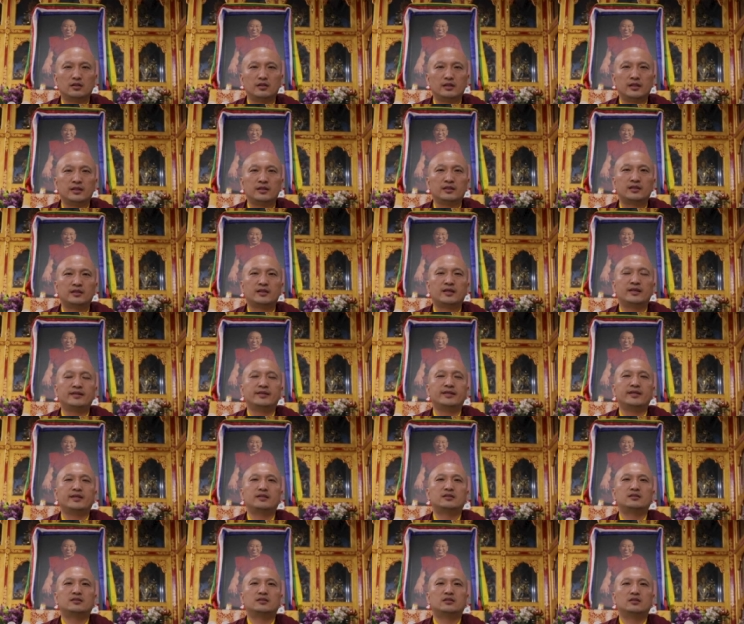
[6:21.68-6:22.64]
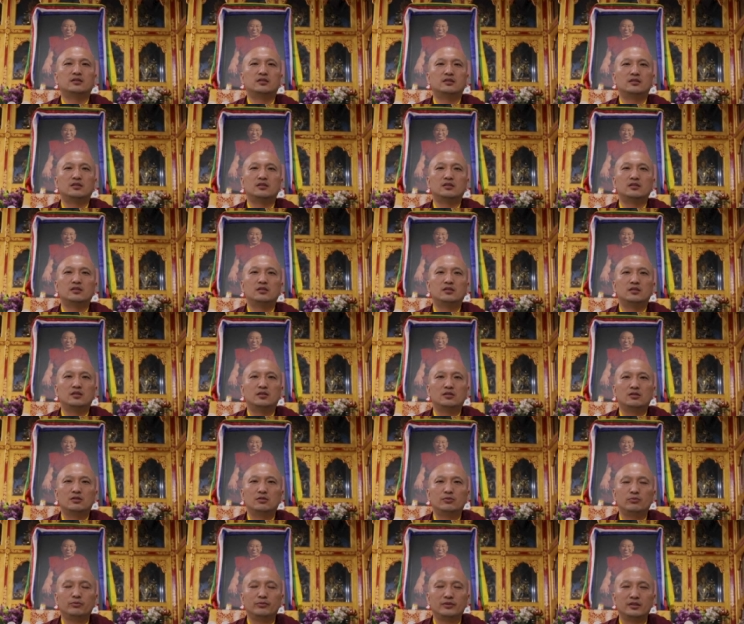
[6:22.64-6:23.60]
in connect
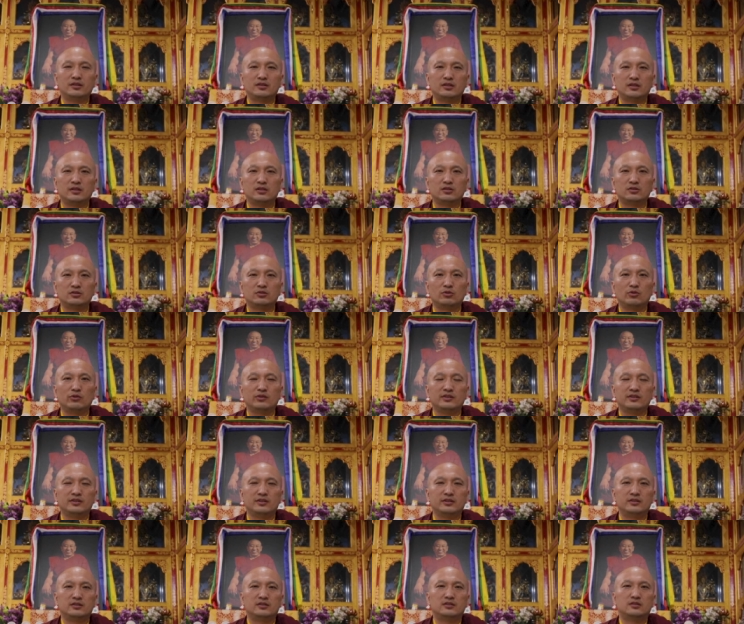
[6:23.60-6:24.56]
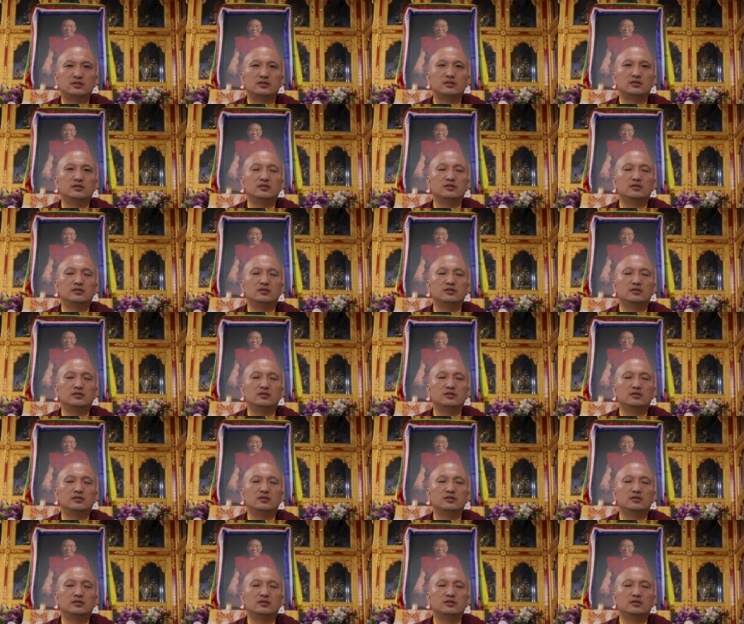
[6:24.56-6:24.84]
with His Holiness,